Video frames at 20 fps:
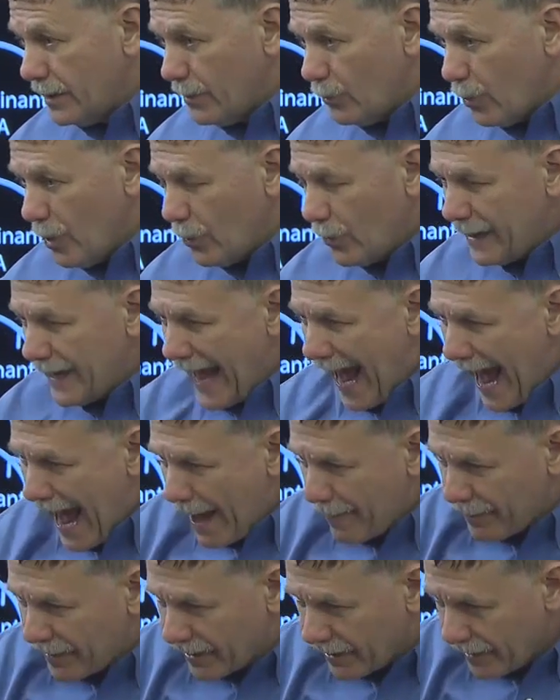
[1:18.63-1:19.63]
What would
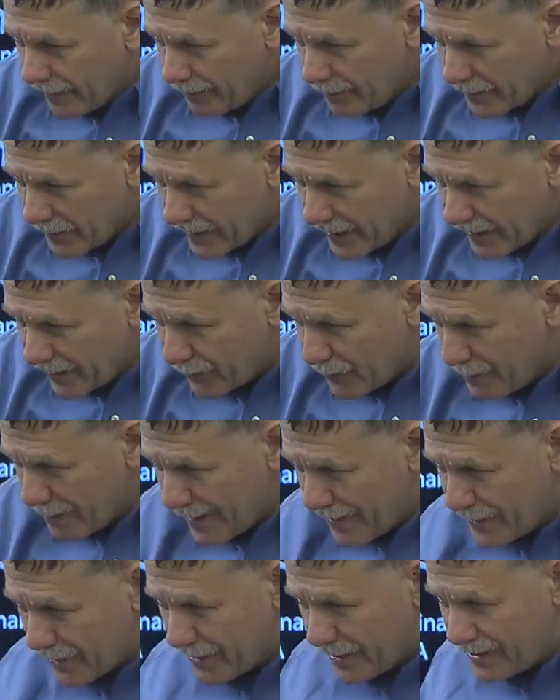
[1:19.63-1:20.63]
happen if the
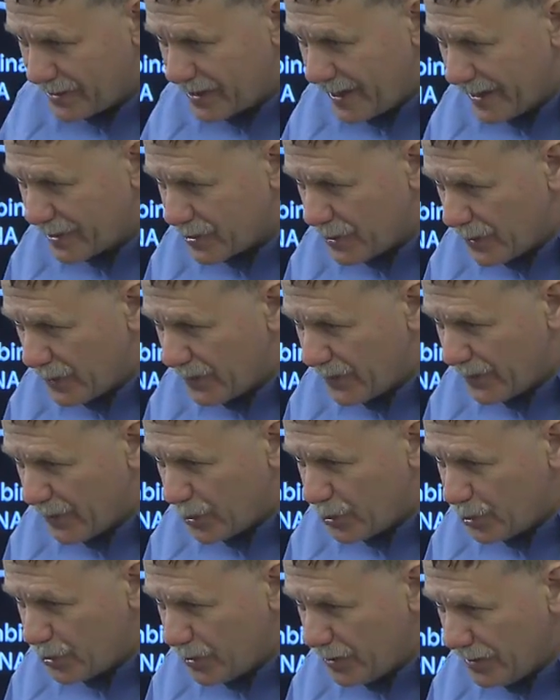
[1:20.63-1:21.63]
methylase gets there
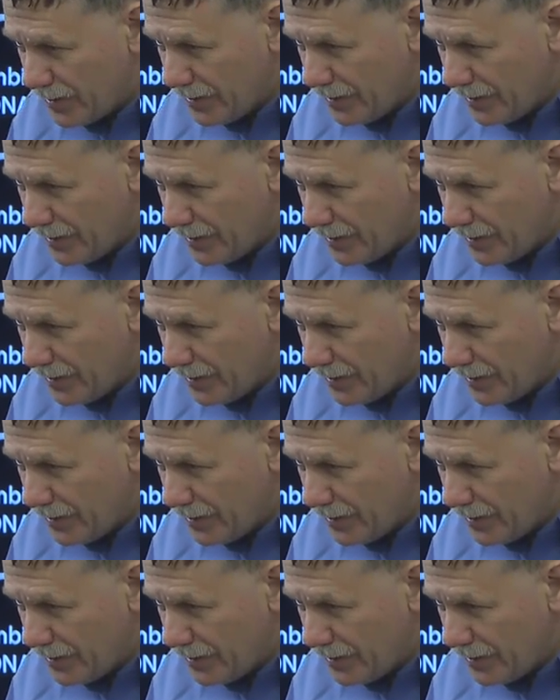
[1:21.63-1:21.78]
first?